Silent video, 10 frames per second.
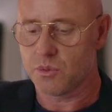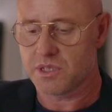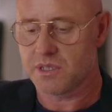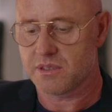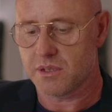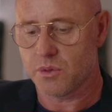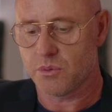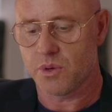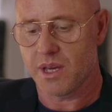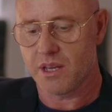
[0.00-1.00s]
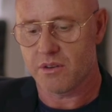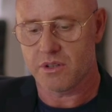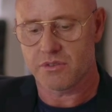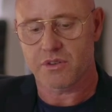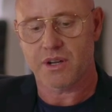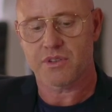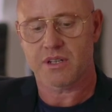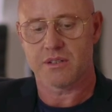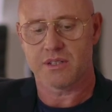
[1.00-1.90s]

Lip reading: which is a way of graphically